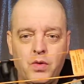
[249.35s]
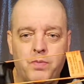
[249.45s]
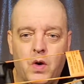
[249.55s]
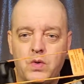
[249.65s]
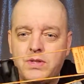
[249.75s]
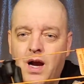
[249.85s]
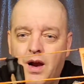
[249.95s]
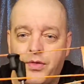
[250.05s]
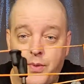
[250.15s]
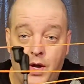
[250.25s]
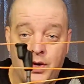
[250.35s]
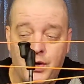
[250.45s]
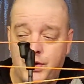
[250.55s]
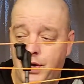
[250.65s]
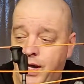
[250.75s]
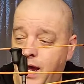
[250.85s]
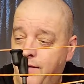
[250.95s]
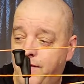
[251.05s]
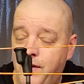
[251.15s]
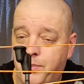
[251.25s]
bows are
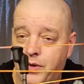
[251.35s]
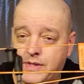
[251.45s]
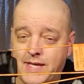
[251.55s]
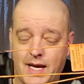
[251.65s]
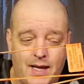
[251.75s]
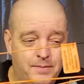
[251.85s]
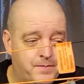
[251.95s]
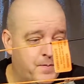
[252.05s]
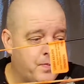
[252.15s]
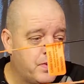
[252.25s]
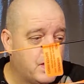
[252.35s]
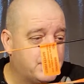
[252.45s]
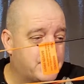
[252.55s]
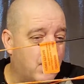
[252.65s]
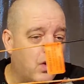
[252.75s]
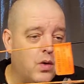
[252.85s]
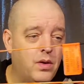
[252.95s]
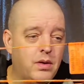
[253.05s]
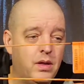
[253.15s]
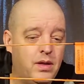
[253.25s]
338 feet per second. So
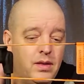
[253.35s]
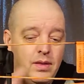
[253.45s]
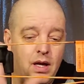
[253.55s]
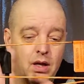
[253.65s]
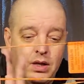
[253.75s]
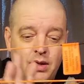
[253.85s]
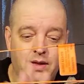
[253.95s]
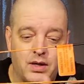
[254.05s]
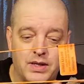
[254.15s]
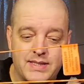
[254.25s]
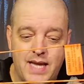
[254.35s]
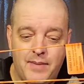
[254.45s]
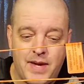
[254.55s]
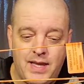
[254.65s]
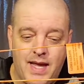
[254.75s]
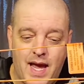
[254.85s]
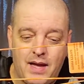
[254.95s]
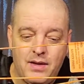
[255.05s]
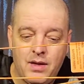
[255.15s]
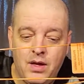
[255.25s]
they're the same on
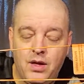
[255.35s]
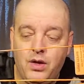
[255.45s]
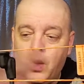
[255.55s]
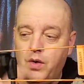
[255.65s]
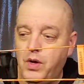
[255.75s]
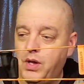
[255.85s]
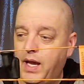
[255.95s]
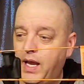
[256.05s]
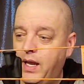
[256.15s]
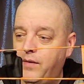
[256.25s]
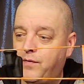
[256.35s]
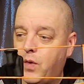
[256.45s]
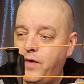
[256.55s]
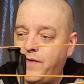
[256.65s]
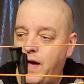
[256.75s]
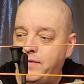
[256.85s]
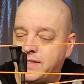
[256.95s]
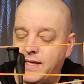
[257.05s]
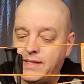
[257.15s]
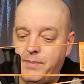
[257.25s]
that. You know, you can get it in 45 to
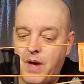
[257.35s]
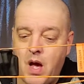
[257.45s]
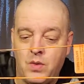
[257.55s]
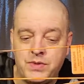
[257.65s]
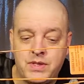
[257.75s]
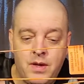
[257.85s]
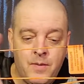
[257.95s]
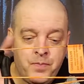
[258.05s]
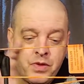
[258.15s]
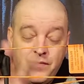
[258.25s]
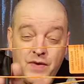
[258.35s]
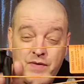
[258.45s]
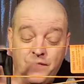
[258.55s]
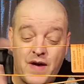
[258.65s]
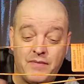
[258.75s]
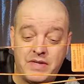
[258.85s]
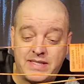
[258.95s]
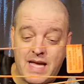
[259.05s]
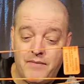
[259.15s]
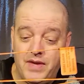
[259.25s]
60 pounds, 55 to
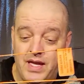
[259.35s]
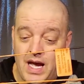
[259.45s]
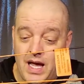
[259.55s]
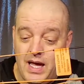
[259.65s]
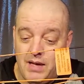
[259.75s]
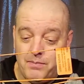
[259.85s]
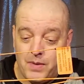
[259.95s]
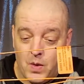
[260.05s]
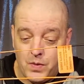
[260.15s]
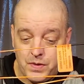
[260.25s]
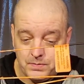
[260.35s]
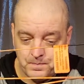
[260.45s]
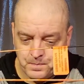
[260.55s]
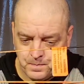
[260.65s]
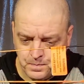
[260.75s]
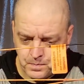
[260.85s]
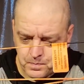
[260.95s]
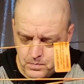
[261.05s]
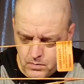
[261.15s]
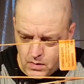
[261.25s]
70 in both.
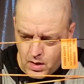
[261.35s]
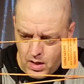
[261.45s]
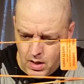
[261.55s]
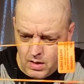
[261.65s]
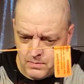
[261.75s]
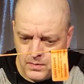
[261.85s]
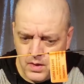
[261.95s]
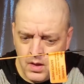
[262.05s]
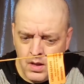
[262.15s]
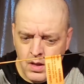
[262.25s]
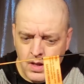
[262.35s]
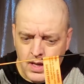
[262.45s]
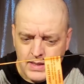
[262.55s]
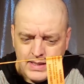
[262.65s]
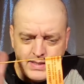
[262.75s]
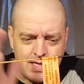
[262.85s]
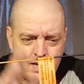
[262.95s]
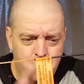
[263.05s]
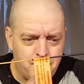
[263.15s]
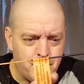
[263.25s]
As I
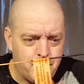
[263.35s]
said,